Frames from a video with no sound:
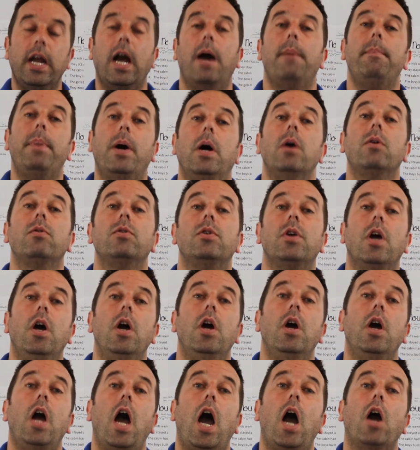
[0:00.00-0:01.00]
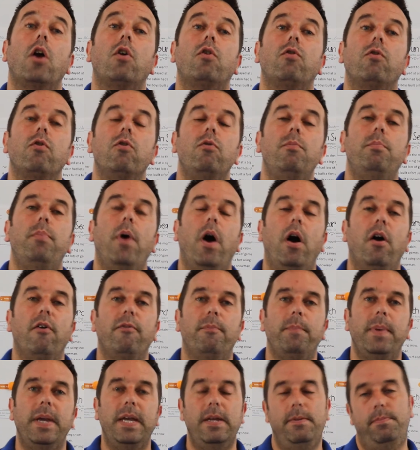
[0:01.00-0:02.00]
about a group
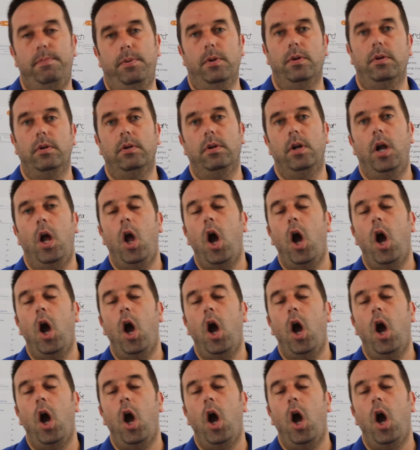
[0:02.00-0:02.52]
of people.